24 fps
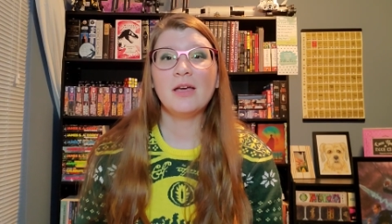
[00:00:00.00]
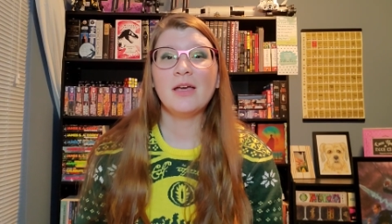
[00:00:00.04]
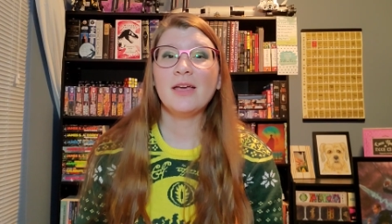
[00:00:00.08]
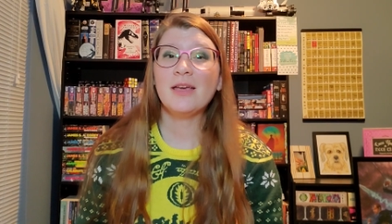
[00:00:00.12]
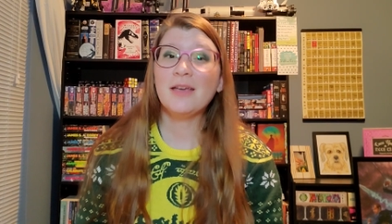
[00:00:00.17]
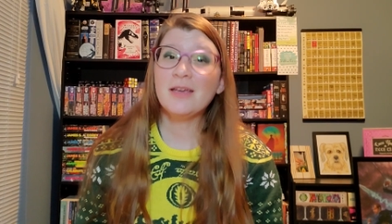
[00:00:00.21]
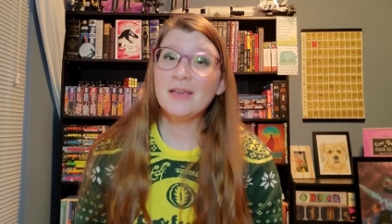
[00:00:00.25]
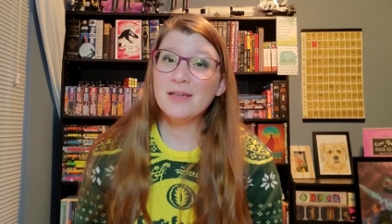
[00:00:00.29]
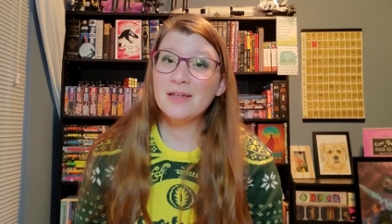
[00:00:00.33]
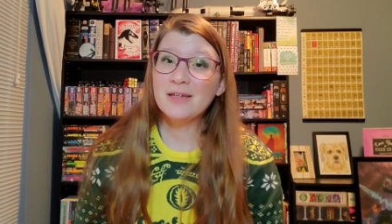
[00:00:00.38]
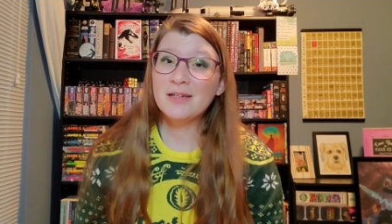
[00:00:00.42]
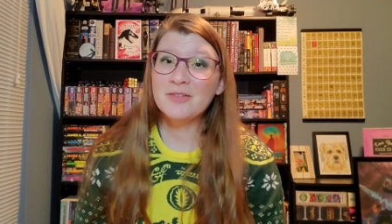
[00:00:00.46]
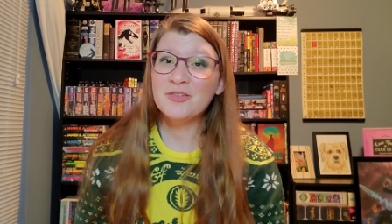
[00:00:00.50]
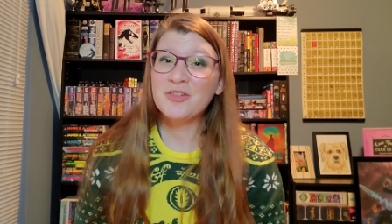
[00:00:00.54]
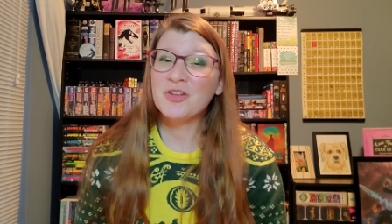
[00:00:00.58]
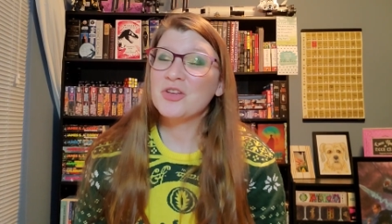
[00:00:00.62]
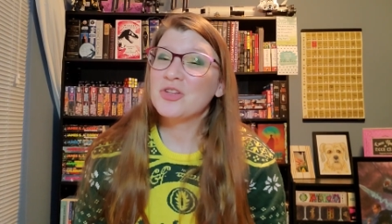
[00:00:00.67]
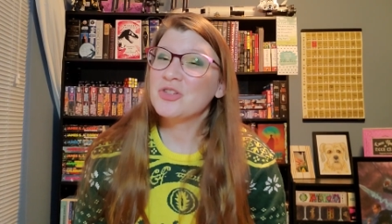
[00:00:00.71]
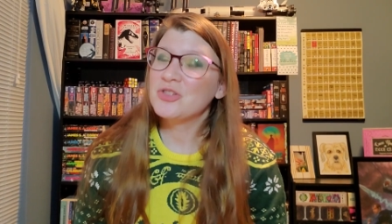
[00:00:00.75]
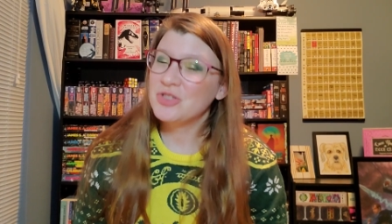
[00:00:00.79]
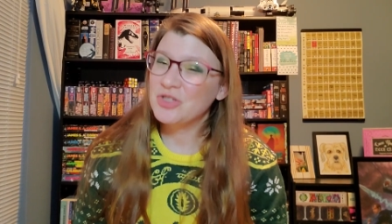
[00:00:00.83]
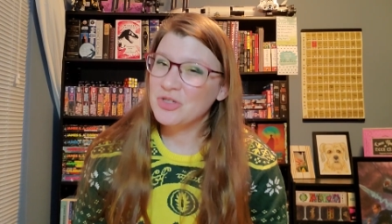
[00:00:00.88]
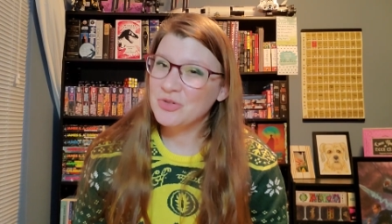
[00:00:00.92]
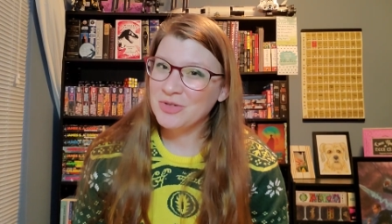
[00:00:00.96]
And
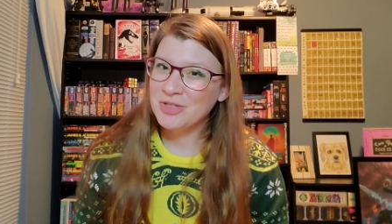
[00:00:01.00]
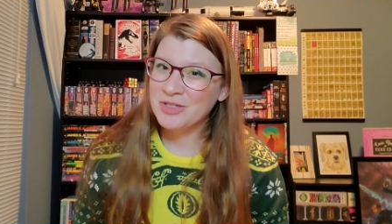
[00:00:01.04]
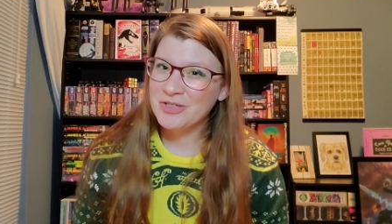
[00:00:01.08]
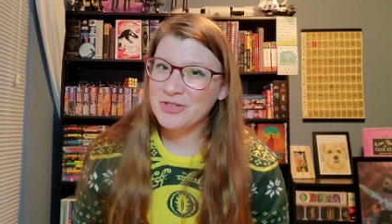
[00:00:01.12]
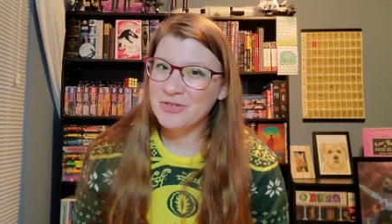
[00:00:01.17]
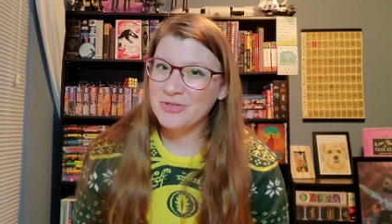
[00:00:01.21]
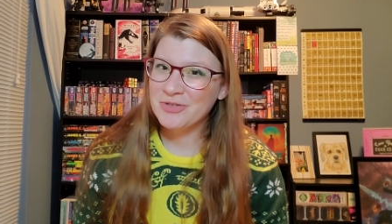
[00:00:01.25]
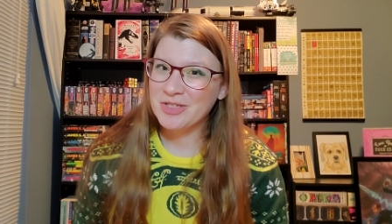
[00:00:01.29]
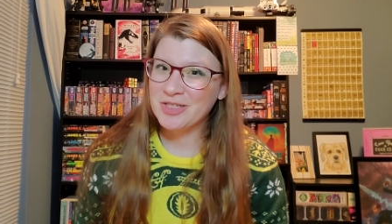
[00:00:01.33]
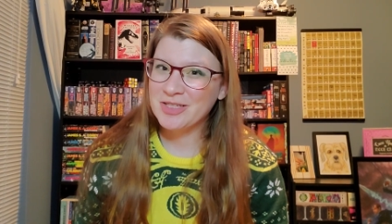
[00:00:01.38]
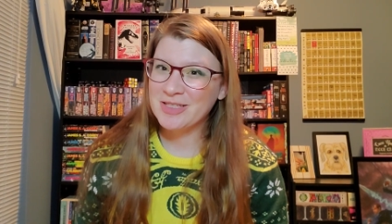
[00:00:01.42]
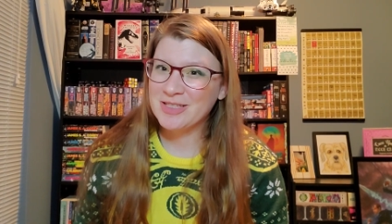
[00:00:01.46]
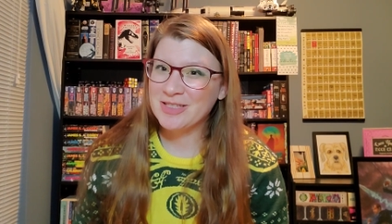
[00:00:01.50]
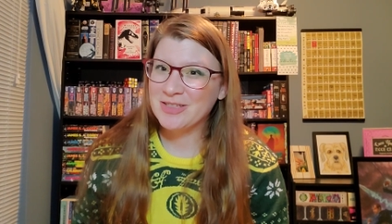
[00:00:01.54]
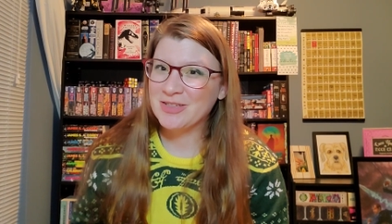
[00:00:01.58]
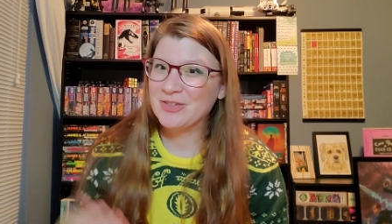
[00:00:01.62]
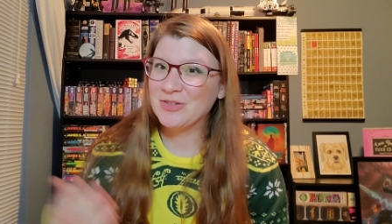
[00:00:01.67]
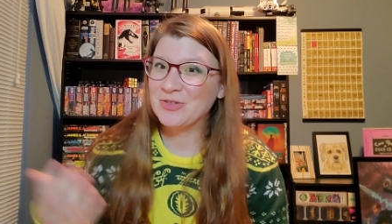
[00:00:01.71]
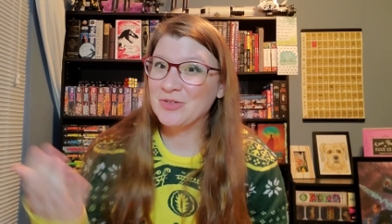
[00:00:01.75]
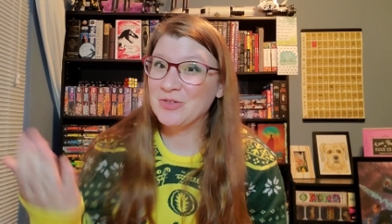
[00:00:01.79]
doing jiu-jitsu,